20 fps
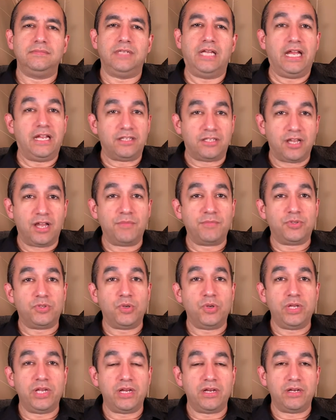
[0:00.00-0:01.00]
And Tom
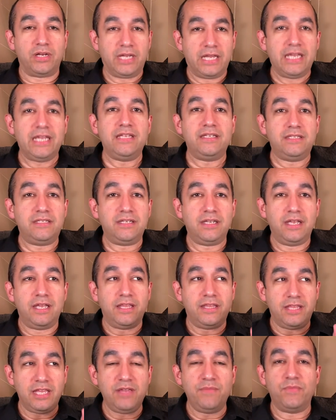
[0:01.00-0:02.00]
Sawyer is
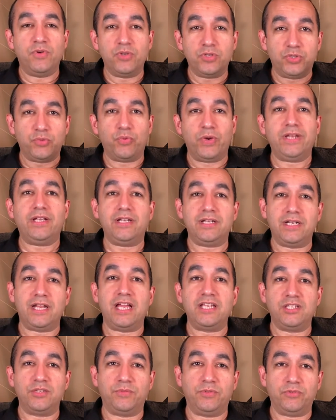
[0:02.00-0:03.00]
the most
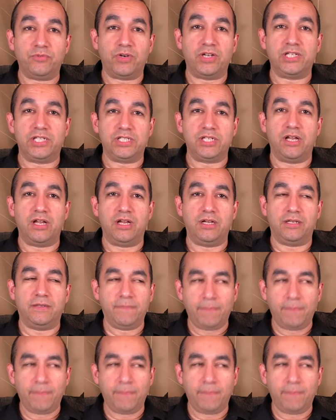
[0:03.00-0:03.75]
recognizable Rush song.